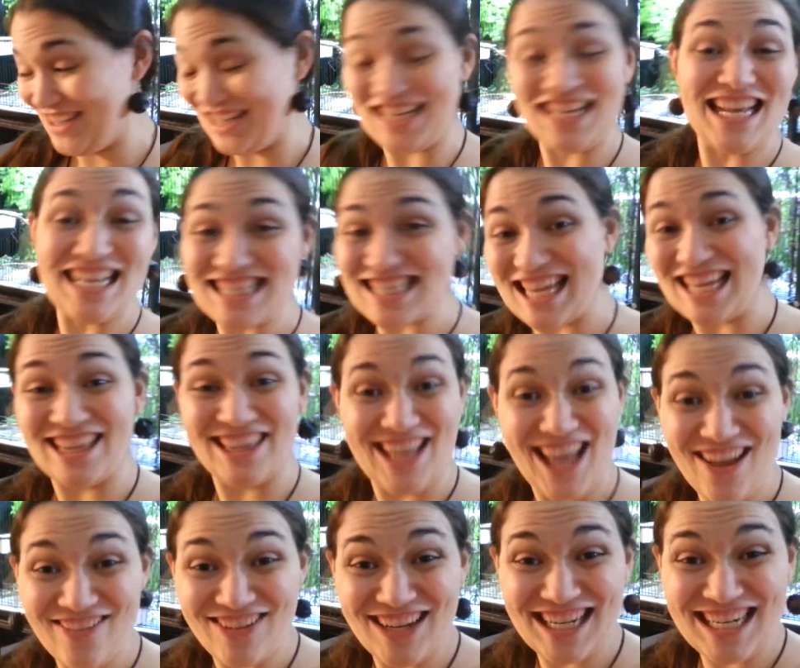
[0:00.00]
That yes, I
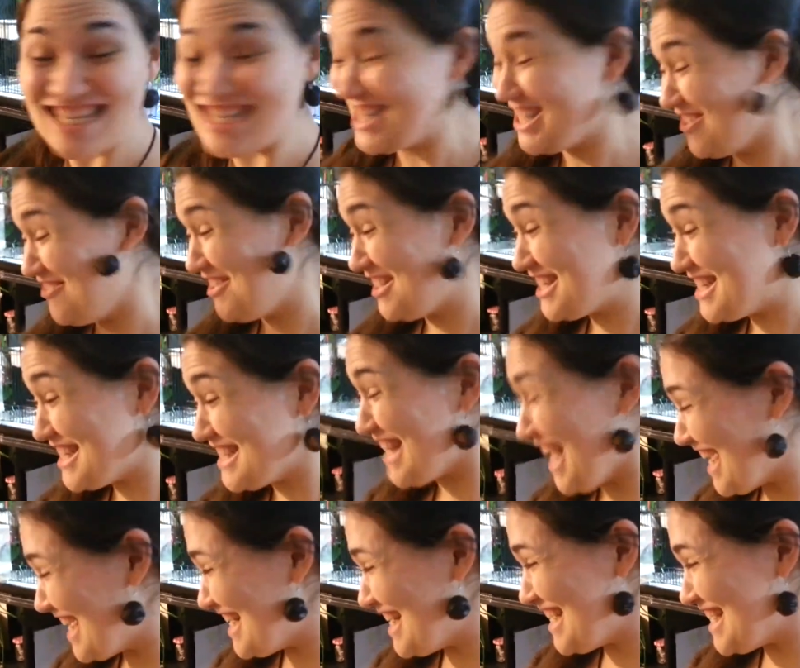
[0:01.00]
love it. It's so
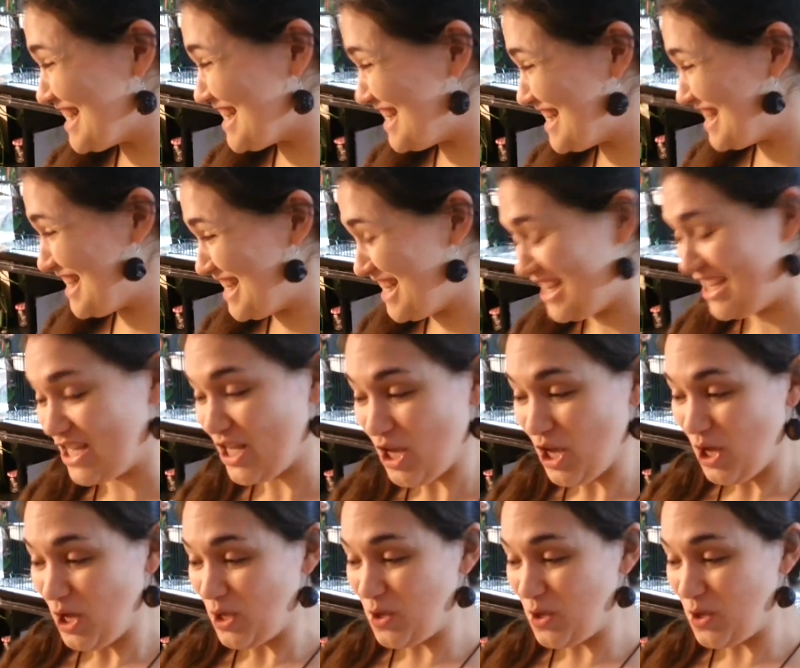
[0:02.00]
exciting to see